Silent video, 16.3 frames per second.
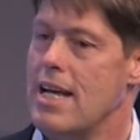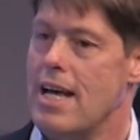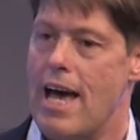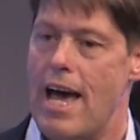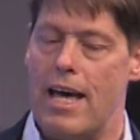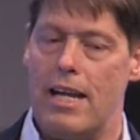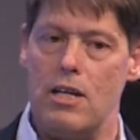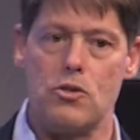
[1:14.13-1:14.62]

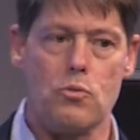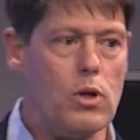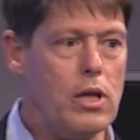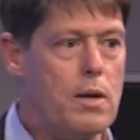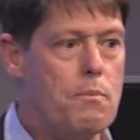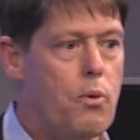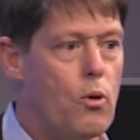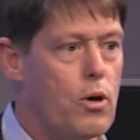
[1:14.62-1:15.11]
And it's really
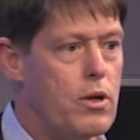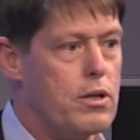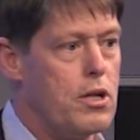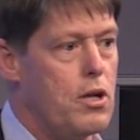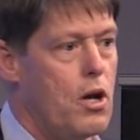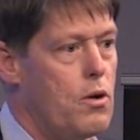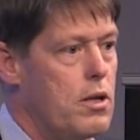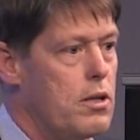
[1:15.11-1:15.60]
important
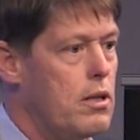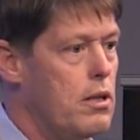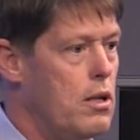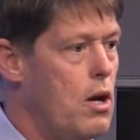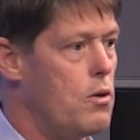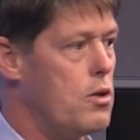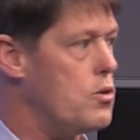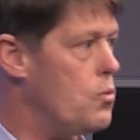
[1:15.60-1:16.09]
to
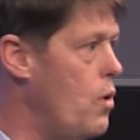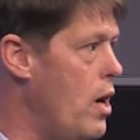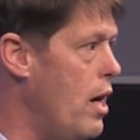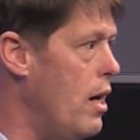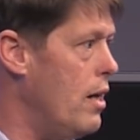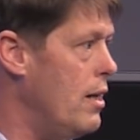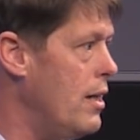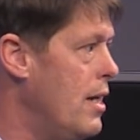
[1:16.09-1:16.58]
note as
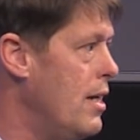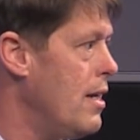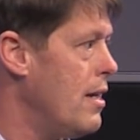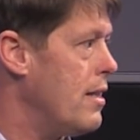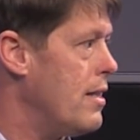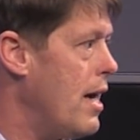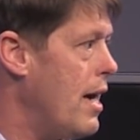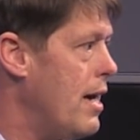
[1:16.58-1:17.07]
well
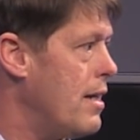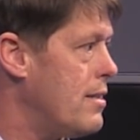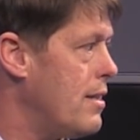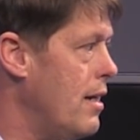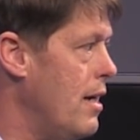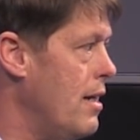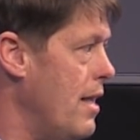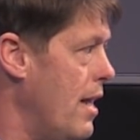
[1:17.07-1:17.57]
that
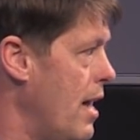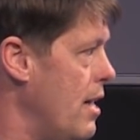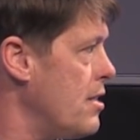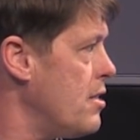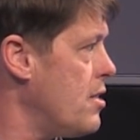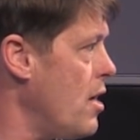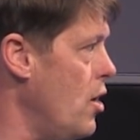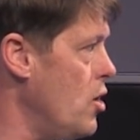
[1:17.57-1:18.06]
as
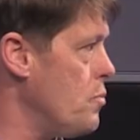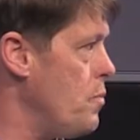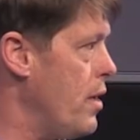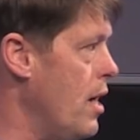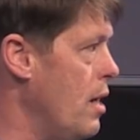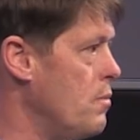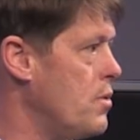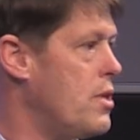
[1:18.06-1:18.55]
cells
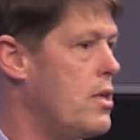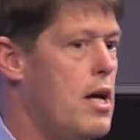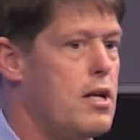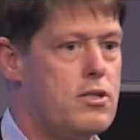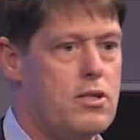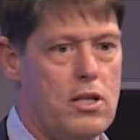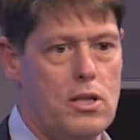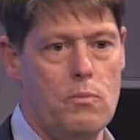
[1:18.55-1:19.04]
become
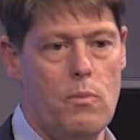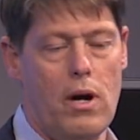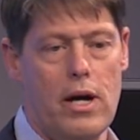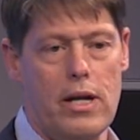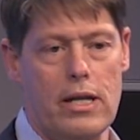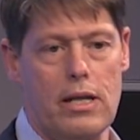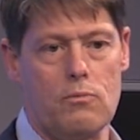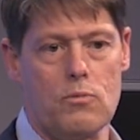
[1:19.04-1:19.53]
senescent in the
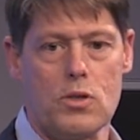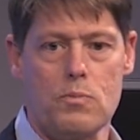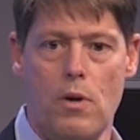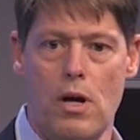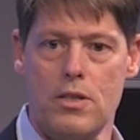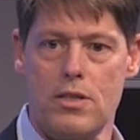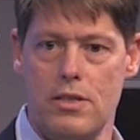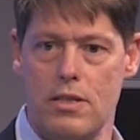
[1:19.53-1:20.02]
body in
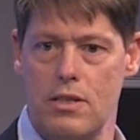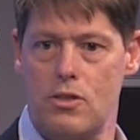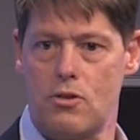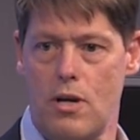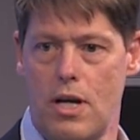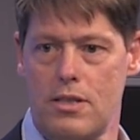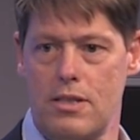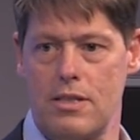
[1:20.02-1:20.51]
response to these
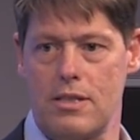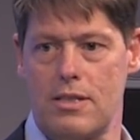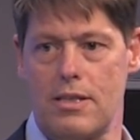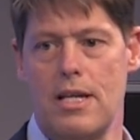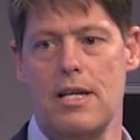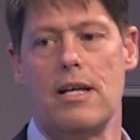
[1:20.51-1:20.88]
stresses,